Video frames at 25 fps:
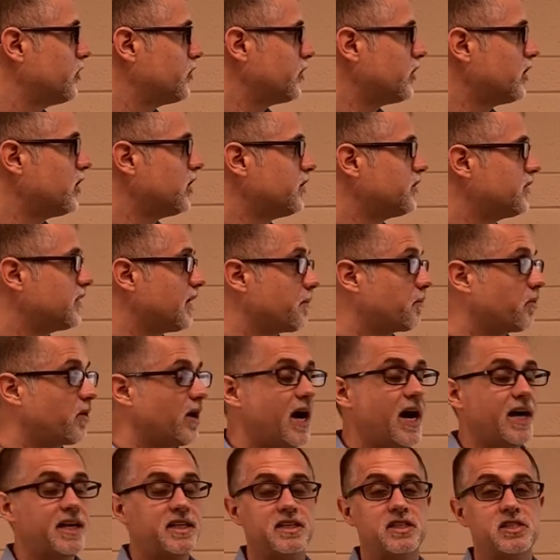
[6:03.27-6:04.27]
Third, they
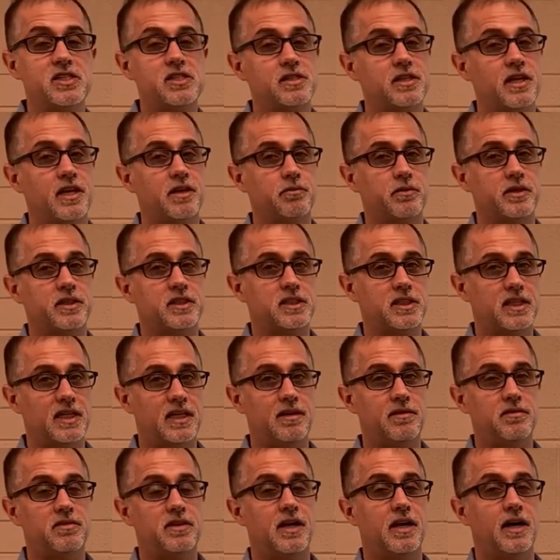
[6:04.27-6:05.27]
practiced and
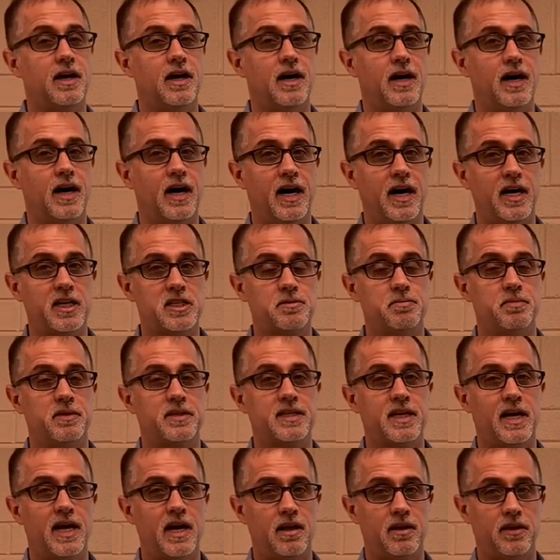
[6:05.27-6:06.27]
received
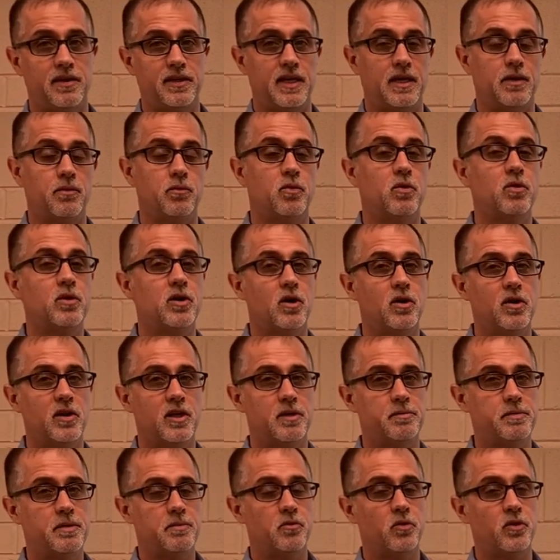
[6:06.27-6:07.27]
hospitality. And we'll go a
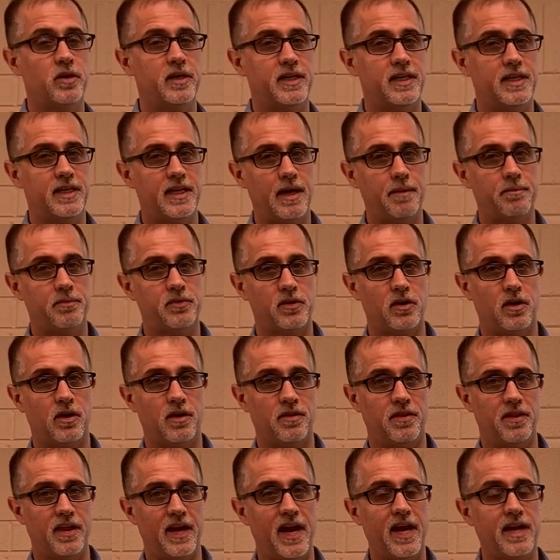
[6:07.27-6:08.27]
little bit more in depth
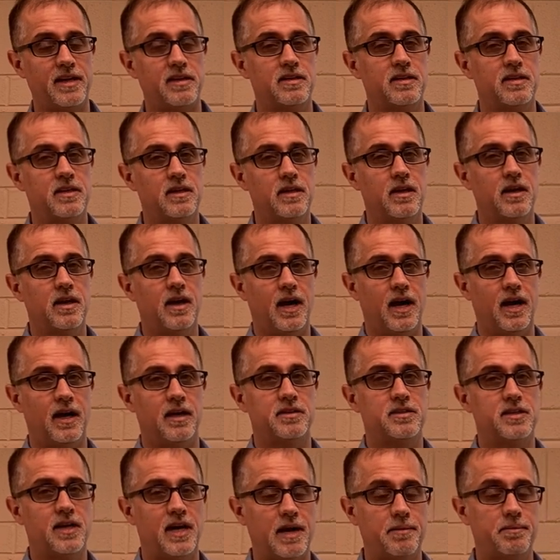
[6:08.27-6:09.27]
on that uh,
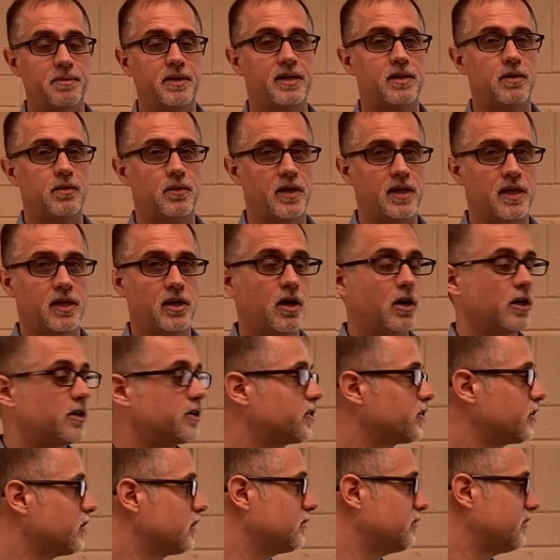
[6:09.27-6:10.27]
topic in our
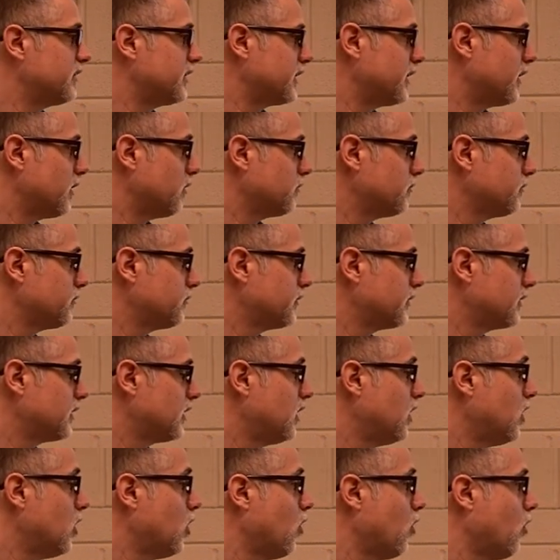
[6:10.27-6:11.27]
third video.
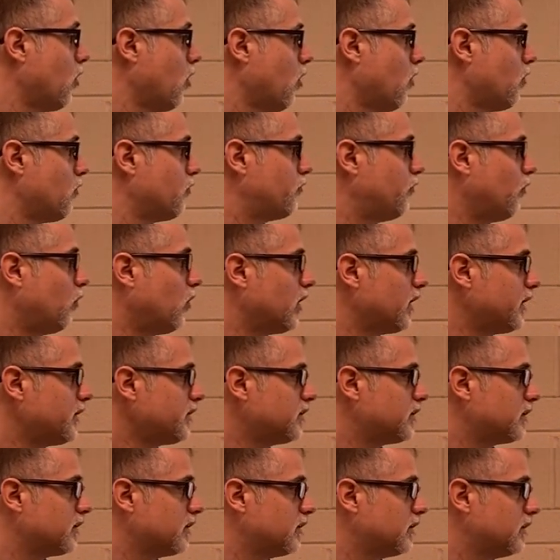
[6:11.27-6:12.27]

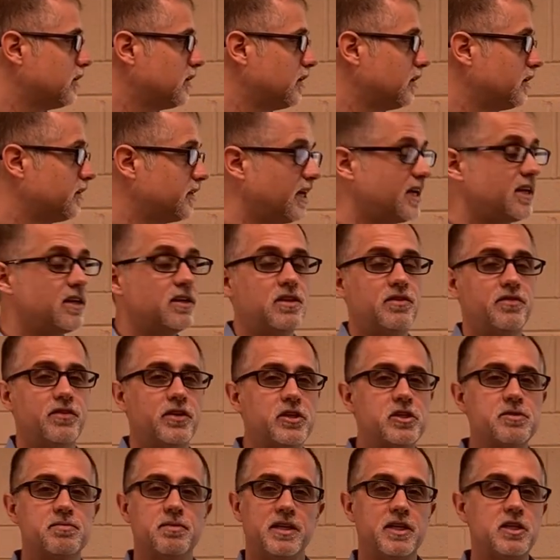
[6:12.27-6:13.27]
Fourth, they had a
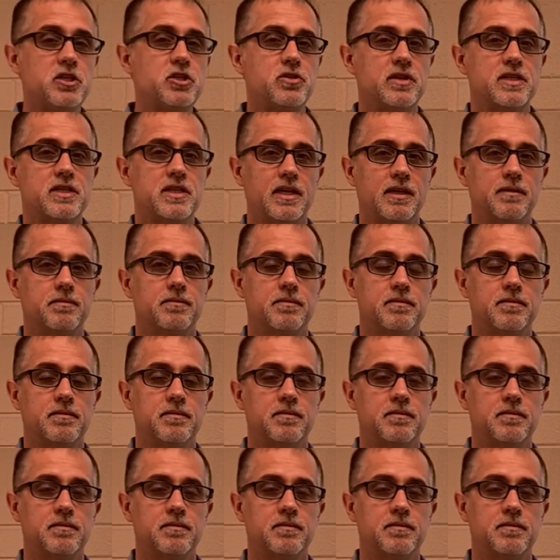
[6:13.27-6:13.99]
diverse ministry team